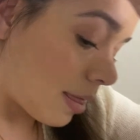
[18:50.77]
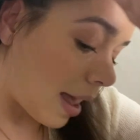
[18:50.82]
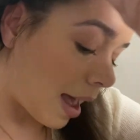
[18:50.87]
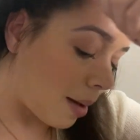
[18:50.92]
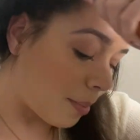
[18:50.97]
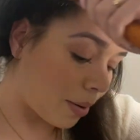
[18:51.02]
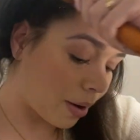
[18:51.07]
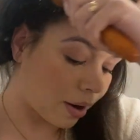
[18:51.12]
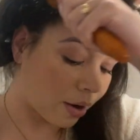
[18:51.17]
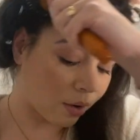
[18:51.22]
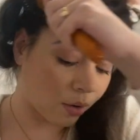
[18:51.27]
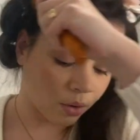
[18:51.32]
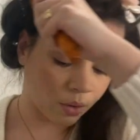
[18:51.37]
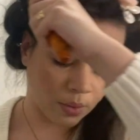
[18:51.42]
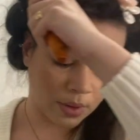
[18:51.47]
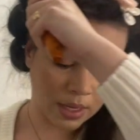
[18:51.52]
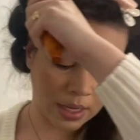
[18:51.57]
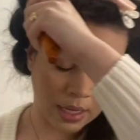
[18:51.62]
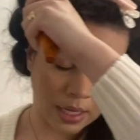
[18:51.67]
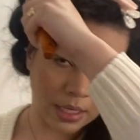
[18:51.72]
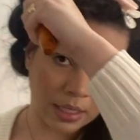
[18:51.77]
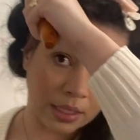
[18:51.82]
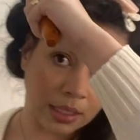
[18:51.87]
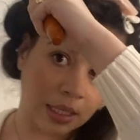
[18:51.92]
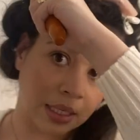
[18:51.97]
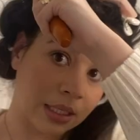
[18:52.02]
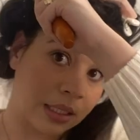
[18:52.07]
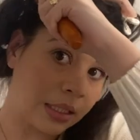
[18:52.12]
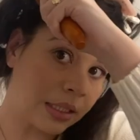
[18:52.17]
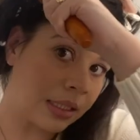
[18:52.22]
that part always
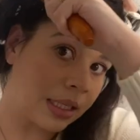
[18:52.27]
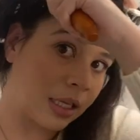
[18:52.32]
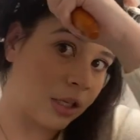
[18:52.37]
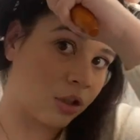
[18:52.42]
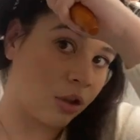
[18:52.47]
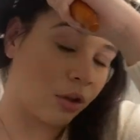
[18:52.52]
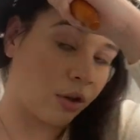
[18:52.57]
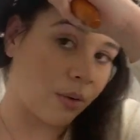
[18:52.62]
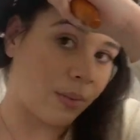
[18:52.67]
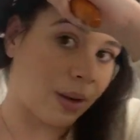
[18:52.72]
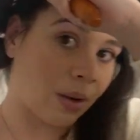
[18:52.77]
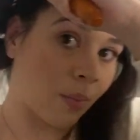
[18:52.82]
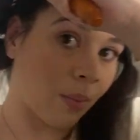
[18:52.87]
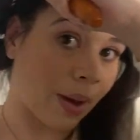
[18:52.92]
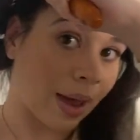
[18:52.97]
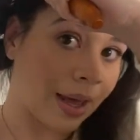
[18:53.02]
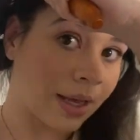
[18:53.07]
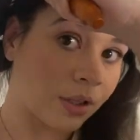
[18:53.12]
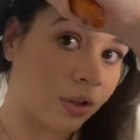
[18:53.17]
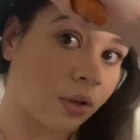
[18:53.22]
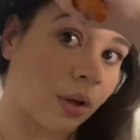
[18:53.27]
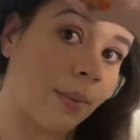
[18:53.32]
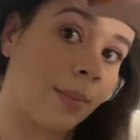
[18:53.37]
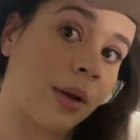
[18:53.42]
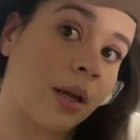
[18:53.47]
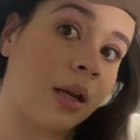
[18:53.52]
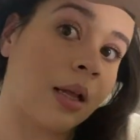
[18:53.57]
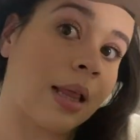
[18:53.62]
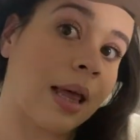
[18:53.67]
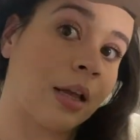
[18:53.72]
stays a little bit wet. So I'm
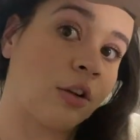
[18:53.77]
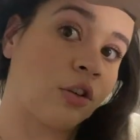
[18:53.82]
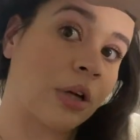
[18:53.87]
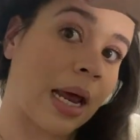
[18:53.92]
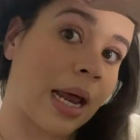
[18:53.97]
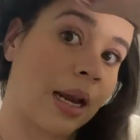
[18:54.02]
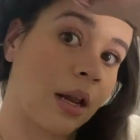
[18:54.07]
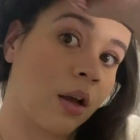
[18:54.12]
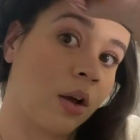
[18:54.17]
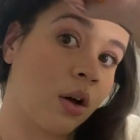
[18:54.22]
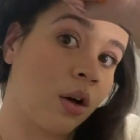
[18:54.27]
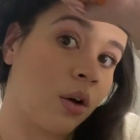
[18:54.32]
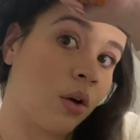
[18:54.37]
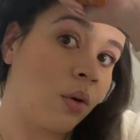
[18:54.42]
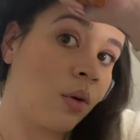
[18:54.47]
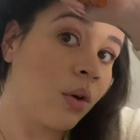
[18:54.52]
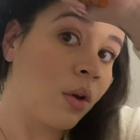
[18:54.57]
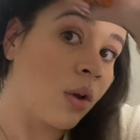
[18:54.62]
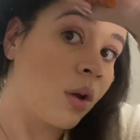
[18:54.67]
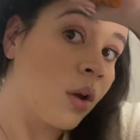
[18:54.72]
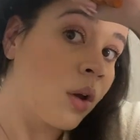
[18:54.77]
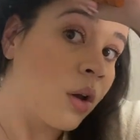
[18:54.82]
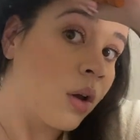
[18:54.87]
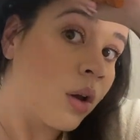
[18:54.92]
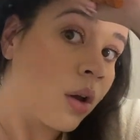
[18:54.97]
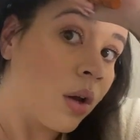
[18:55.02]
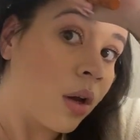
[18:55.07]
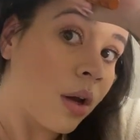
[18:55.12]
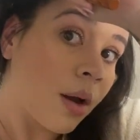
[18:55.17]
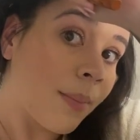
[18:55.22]
gonna like try to go,
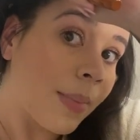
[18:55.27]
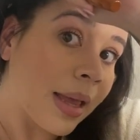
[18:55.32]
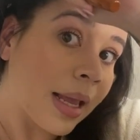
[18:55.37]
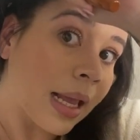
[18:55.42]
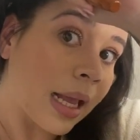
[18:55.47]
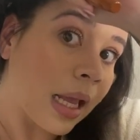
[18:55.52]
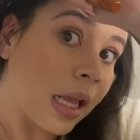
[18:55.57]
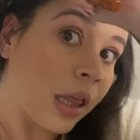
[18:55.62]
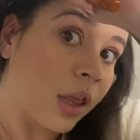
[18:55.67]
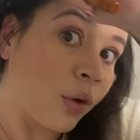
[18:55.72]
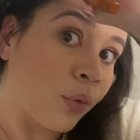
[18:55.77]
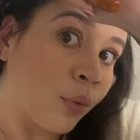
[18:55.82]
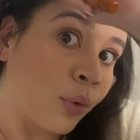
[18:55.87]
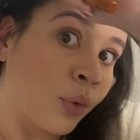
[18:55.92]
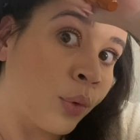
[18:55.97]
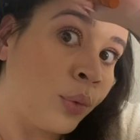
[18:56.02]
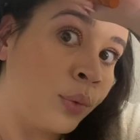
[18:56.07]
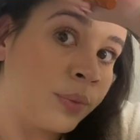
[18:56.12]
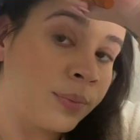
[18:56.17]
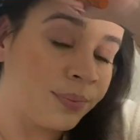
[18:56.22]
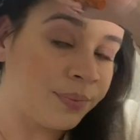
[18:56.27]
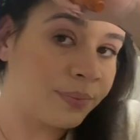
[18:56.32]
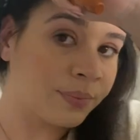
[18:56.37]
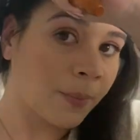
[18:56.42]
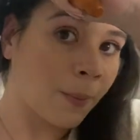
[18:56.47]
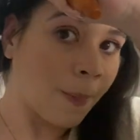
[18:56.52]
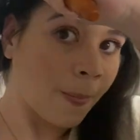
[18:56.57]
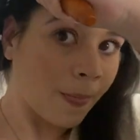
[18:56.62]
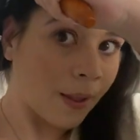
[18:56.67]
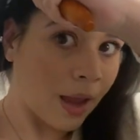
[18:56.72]
I'm like in the root
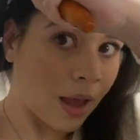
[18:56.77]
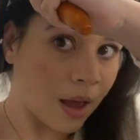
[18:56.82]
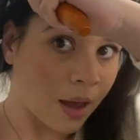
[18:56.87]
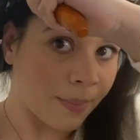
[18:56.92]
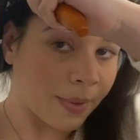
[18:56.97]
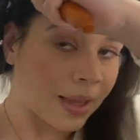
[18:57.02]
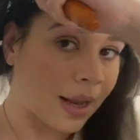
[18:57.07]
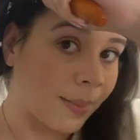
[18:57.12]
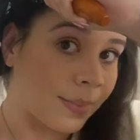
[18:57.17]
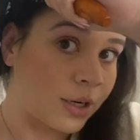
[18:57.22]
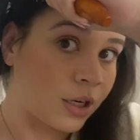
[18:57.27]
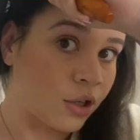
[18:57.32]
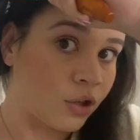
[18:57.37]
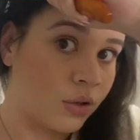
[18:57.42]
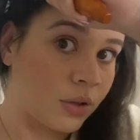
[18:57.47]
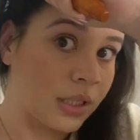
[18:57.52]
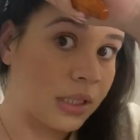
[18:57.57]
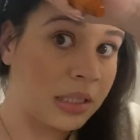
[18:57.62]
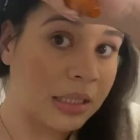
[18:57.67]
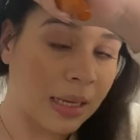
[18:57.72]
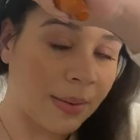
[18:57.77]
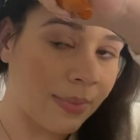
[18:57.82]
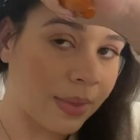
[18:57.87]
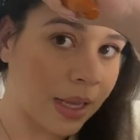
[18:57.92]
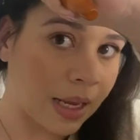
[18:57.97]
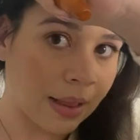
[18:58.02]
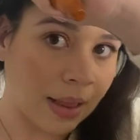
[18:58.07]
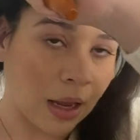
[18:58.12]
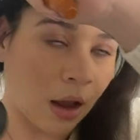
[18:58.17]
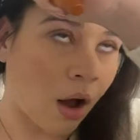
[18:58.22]
um, and I'm gonna do the same
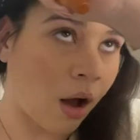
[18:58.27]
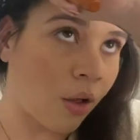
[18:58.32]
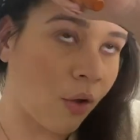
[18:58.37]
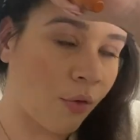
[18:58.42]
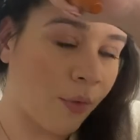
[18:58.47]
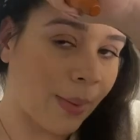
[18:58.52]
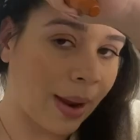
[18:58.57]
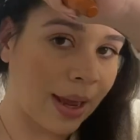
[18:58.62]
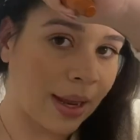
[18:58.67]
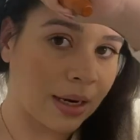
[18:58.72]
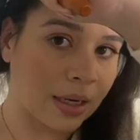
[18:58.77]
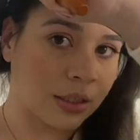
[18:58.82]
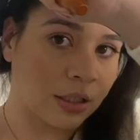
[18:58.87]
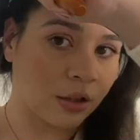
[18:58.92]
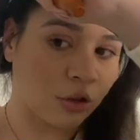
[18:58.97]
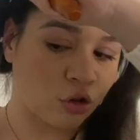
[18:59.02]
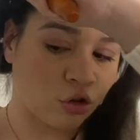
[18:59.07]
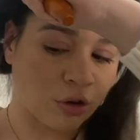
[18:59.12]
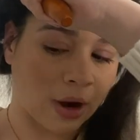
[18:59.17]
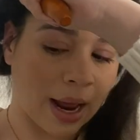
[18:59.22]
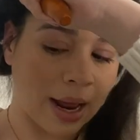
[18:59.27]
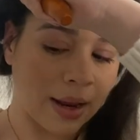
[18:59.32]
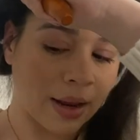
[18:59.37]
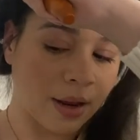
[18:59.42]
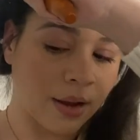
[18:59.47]
thing like all over my head until it's dry